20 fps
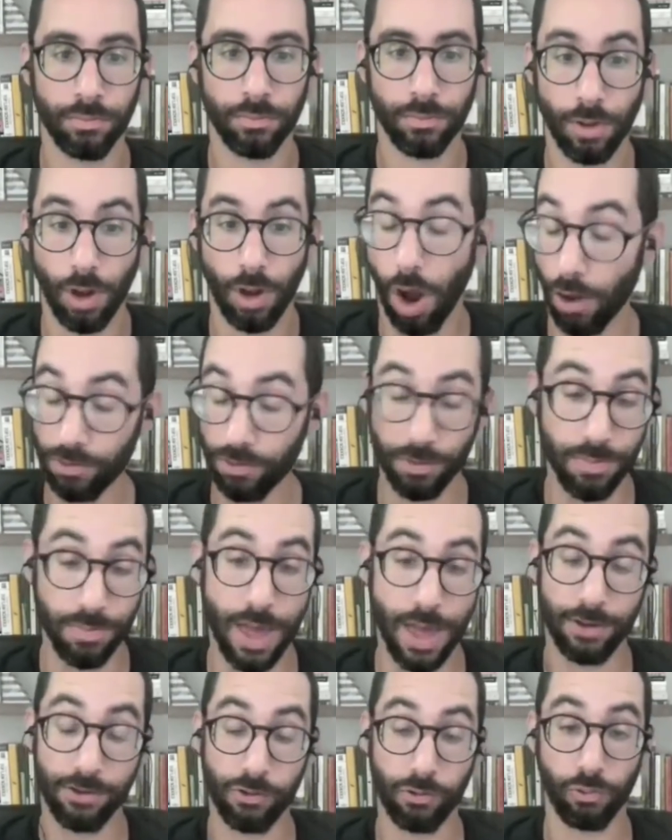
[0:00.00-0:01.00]
Awesome.
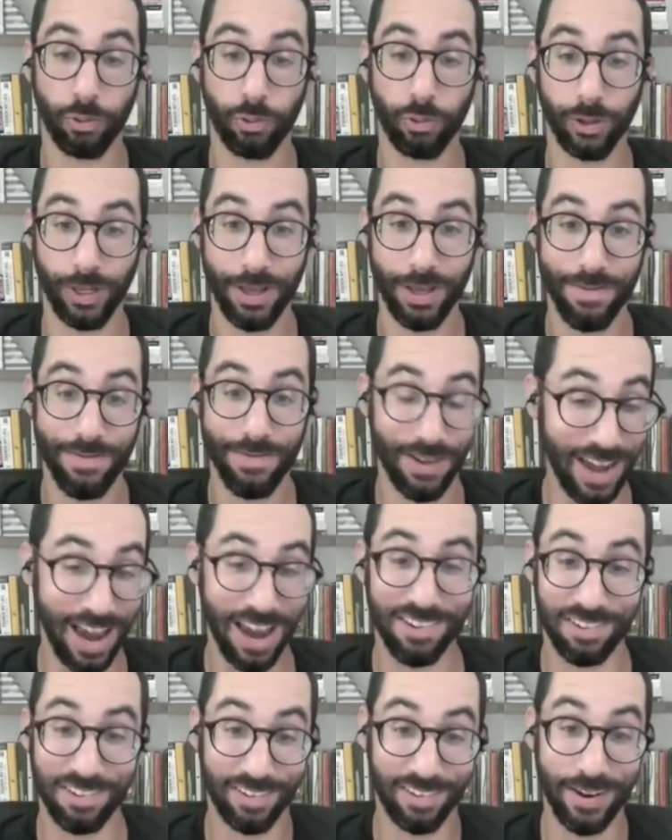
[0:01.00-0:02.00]
That's really
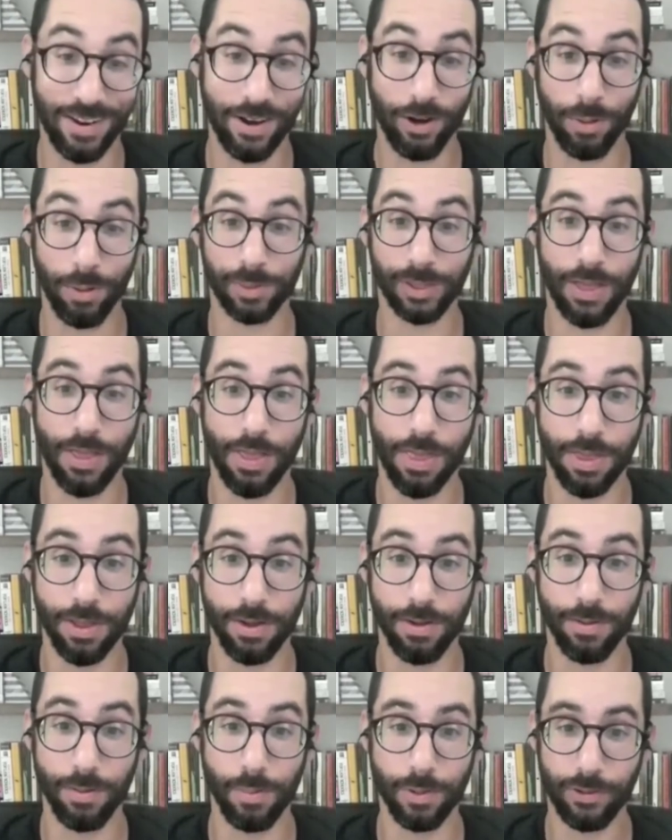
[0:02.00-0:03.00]
fantastic to hear. I'm glad
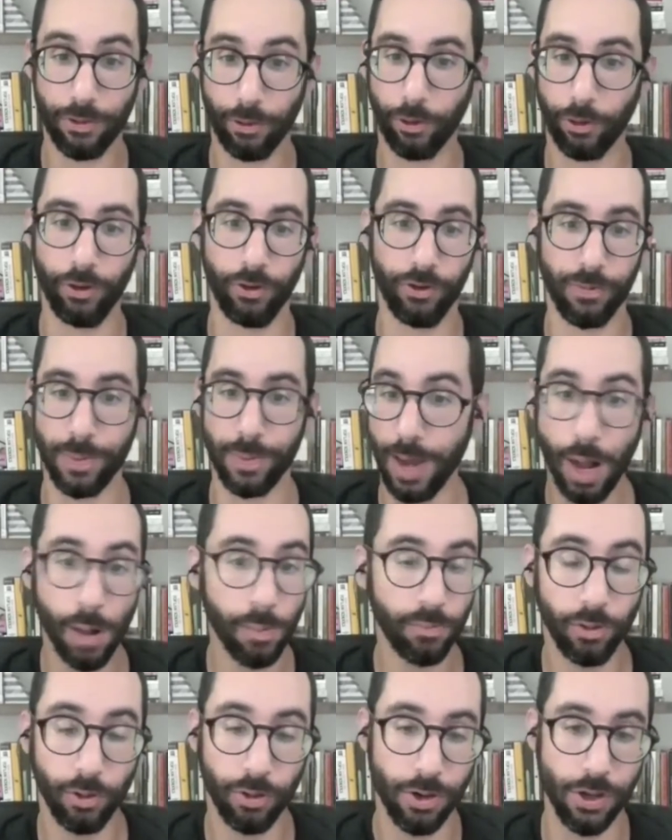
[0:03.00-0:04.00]
the material's been
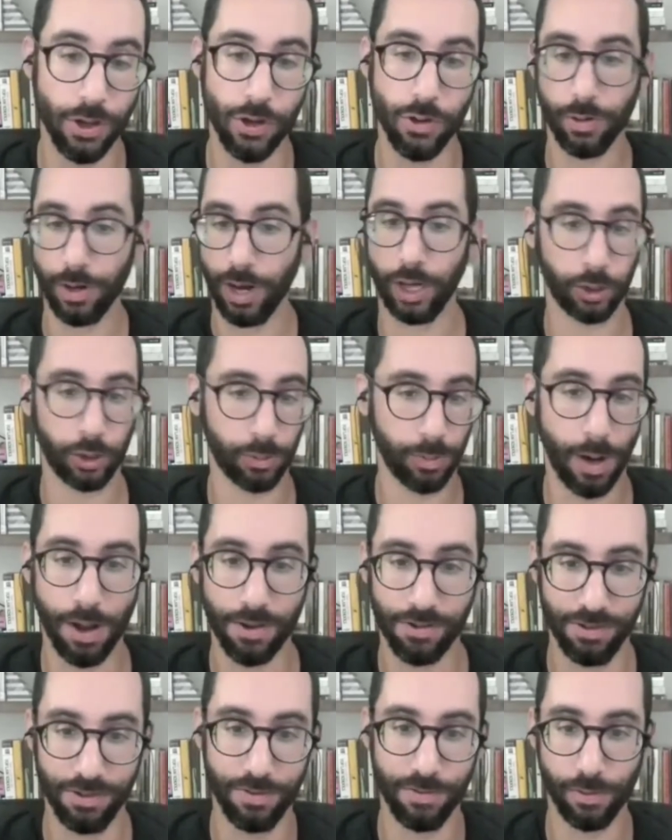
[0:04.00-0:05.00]
helpful to you.
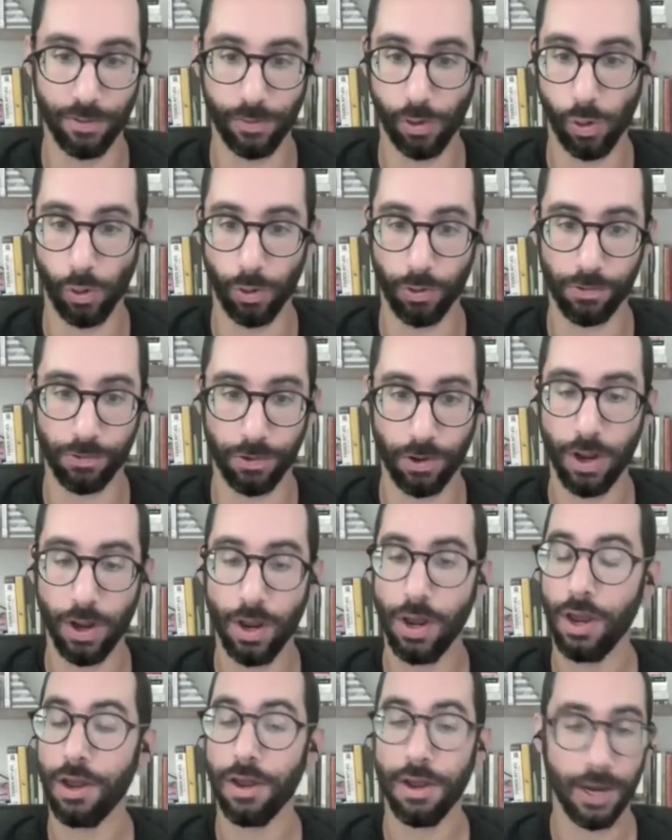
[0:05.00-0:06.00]
Contrapositives, of course,
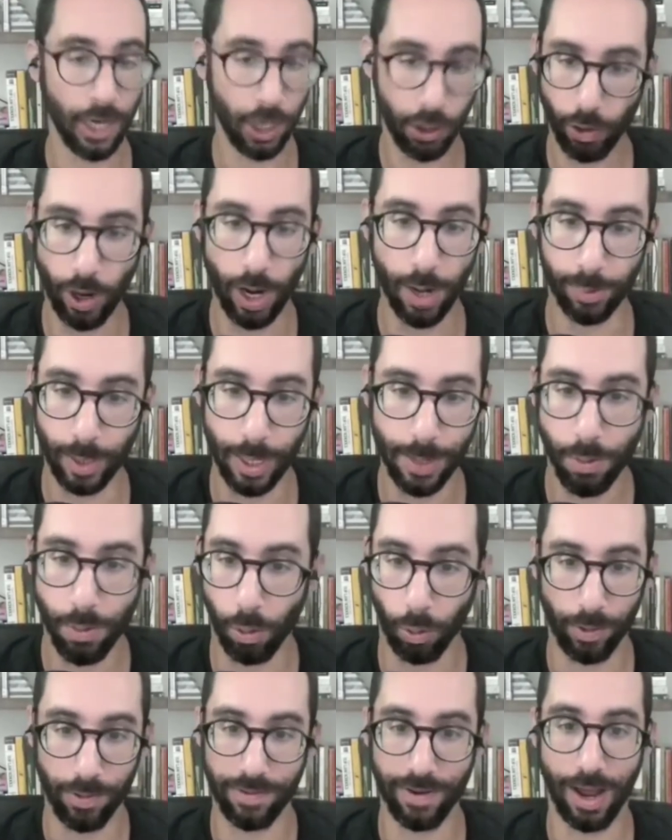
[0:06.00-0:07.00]
incredibly
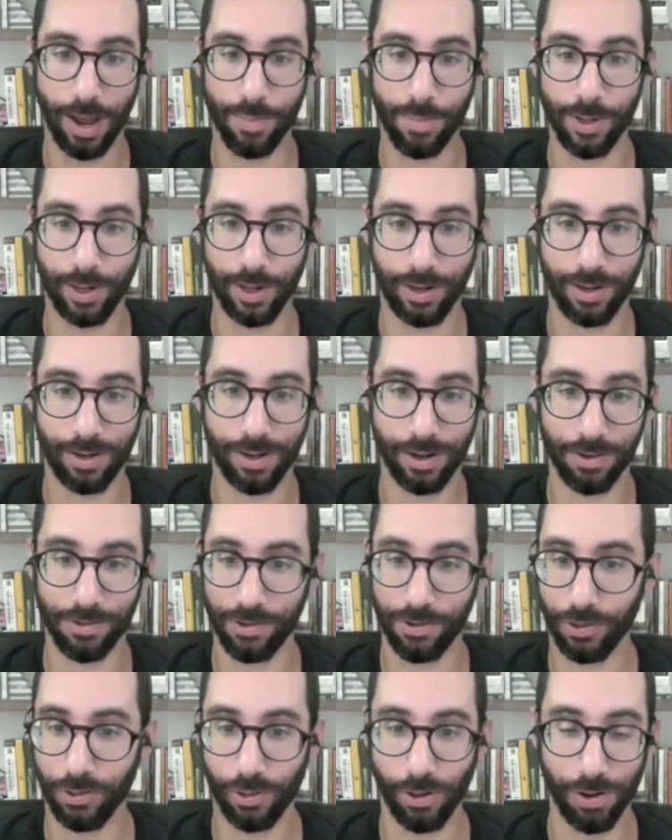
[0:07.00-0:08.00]
important topic, cuts
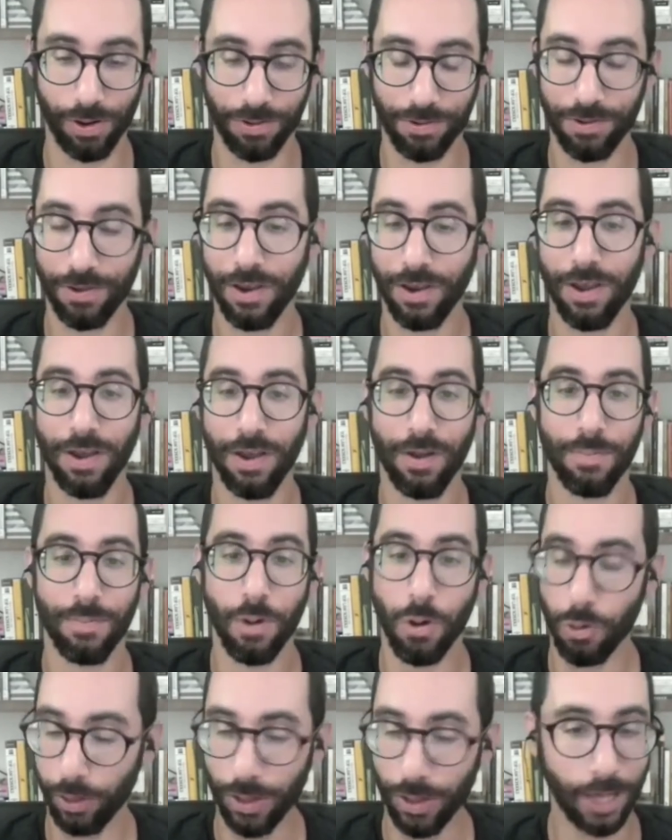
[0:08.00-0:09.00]
across
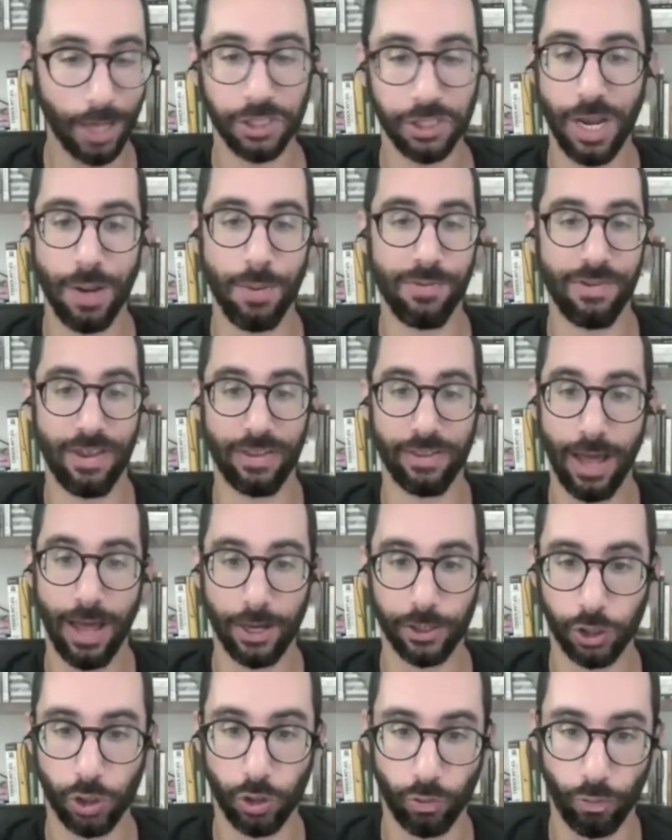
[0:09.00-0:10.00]
both logic games and
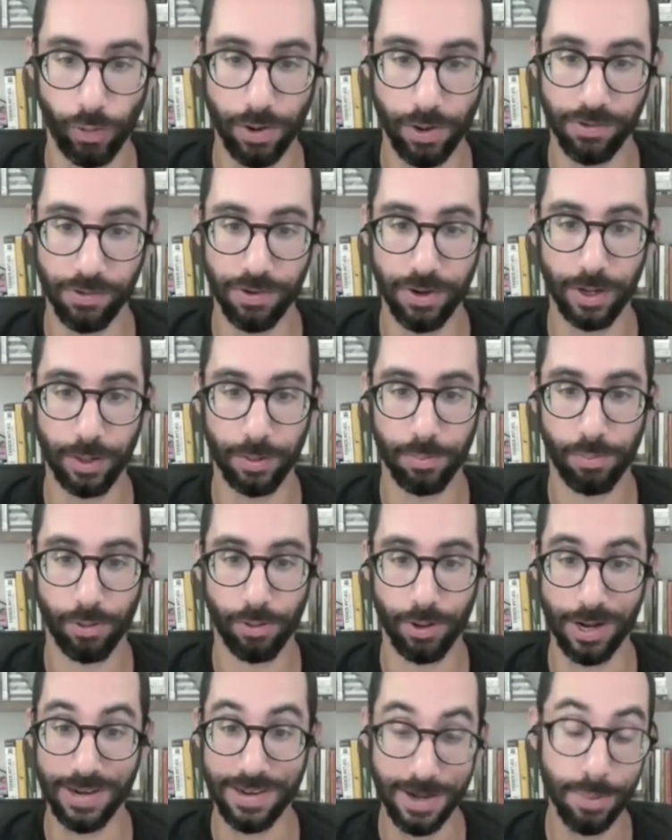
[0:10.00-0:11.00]
logical reasoning
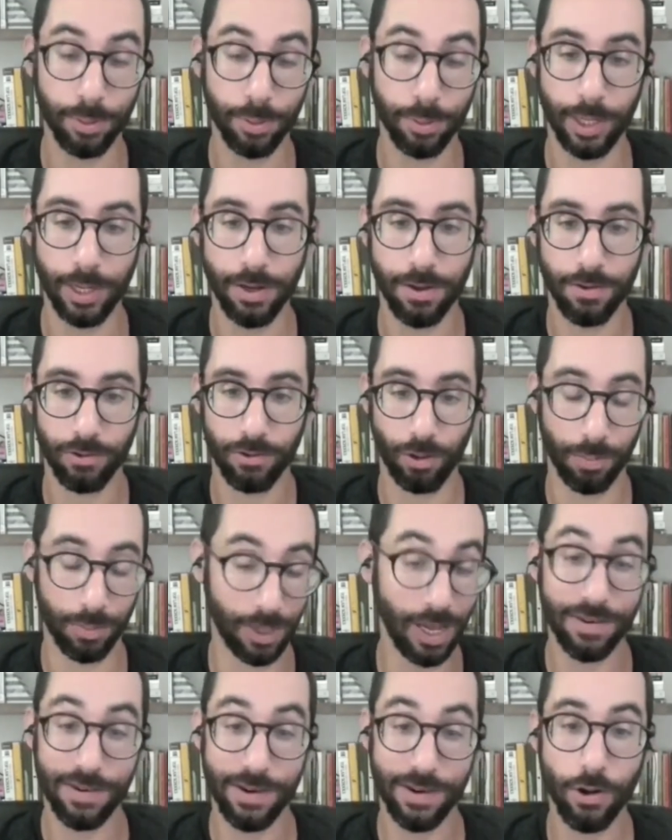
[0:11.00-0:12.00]
pretty deeply. So I'm
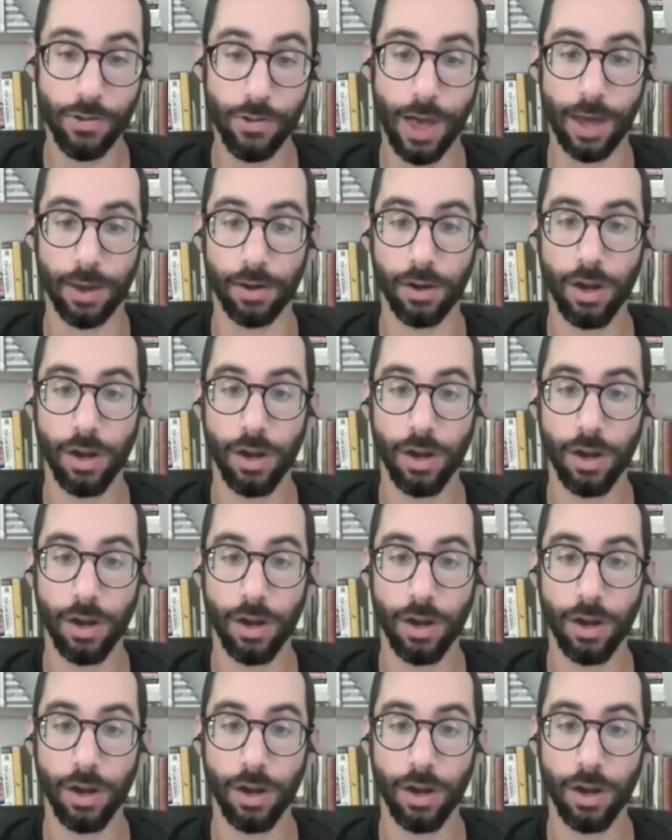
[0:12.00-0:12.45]
glad to hear that.